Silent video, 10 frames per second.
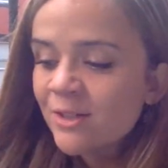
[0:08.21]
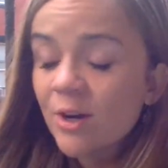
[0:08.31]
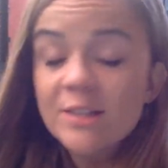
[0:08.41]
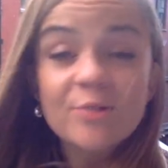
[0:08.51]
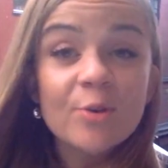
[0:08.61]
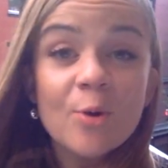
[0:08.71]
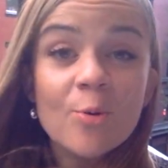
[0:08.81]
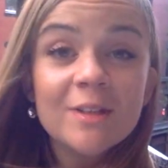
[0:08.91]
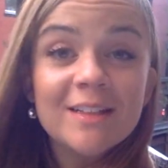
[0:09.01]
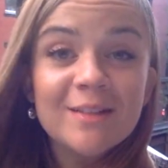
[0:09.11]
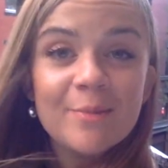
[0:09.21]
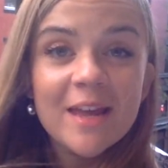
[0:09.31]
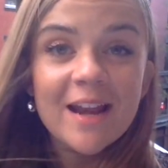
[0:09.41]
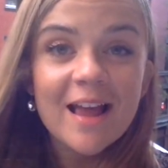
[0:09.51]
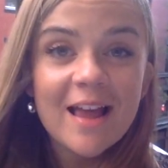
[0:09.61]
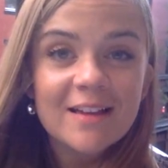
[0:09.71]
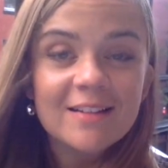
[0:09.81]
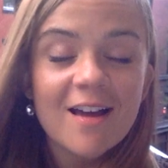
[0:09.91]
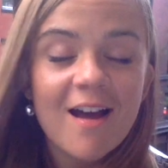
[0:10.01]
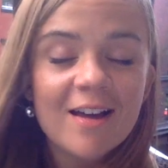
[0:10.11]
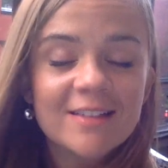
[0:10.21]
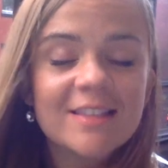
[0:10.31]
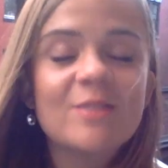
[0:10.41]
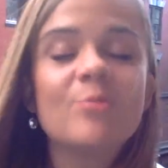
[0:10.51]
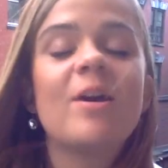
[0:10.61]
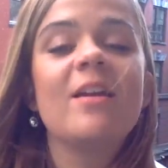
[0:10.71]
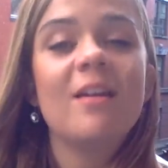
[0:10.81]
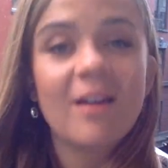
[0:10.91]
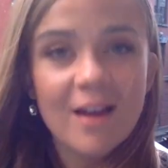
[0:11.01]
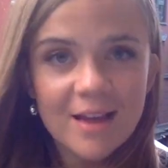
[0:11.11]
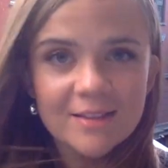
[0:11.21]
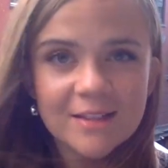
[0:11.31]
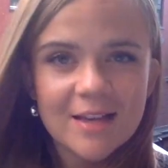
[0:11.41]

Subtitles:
tried to record a little bit, and Hudson went nuts.